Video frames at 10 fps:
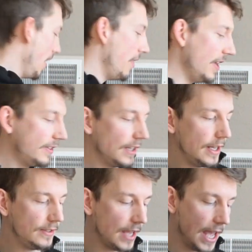This
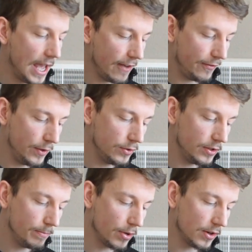is a
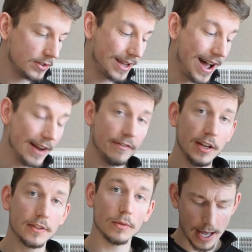Fusion Burst
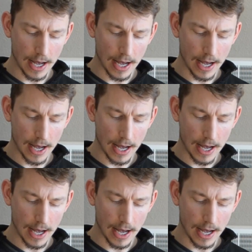Convict.